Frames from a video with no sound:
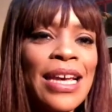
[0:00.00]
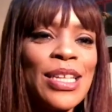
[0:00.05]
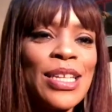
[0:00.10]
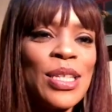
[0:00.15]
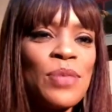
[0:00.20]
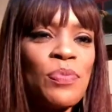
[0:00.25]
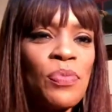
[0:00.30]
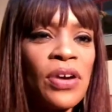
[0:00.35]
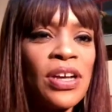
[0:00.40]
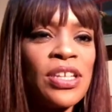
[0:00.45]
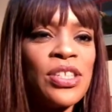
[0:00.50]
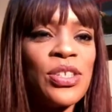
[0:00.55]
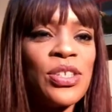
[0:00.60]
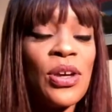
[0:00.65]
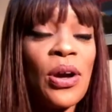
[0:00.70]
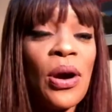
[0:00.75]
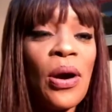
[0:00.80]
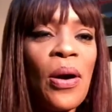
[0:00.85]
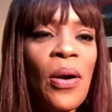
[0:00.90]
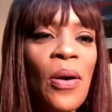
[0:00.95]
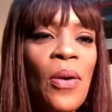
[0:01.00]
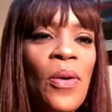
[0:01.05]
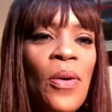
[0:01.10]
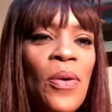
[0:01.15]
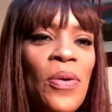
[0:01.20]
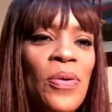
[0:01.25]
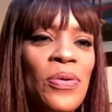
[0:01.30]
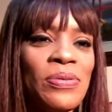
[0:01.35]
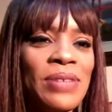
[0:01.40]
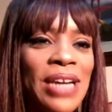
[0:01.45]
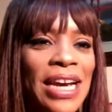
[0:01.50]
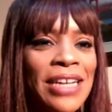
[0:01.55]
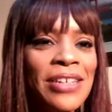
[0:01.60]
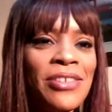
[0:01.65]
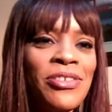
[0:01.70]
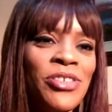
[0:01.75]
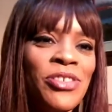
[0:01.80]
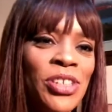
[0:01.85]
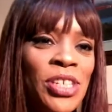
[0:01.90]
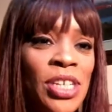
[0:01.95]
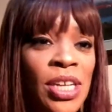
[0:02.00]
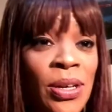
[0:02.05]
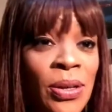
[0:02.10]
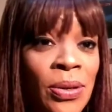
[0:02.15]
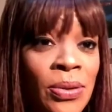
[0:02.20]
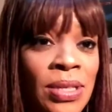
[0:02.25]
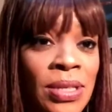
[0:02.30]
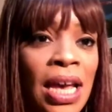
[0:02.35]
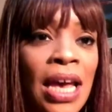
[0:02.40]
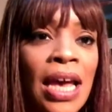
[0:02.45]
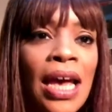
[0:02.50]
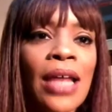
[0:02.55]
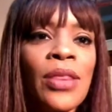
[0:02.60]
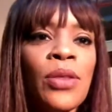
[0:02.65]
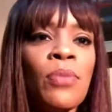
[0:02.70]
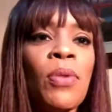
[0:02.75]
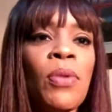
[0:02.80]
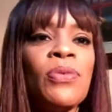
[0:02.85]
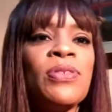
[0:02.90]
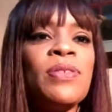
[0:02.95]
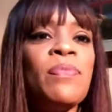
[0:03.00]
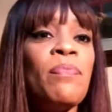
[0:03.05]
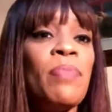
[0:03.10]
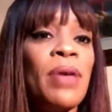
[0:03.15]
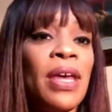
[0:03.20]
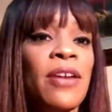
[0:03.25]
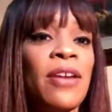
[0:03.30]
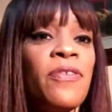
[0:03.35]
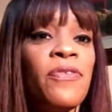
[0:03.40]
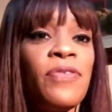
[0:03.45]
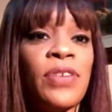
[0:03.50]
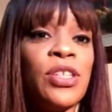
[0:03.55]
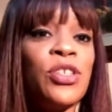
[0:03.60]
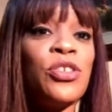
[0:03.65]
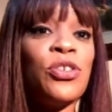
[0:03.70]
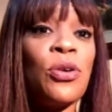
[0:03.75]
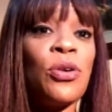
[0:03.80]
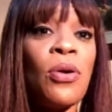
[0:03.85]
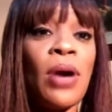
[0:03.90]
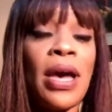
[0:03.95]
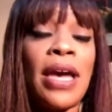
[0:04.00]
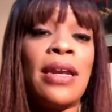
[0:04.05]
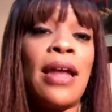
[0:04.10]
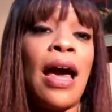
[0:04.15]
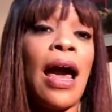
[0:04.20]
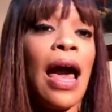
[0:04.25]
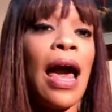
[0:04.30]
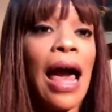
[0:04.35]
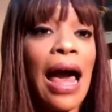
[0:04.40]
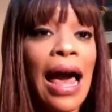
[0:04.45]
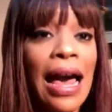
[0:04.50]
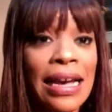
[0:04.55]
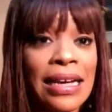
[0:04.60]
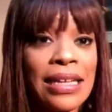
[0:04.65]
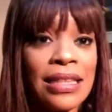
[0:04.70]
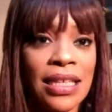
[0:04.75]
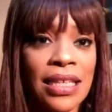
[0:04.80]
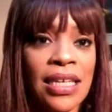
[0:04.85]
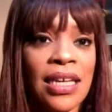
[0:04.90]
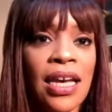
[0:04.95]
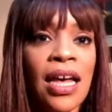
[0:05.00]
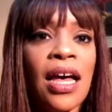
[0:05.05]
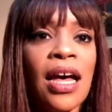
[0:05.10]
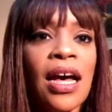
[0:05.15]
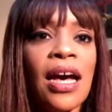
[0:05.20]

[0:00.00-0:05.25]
express your own energy yield in the most beneficial and highly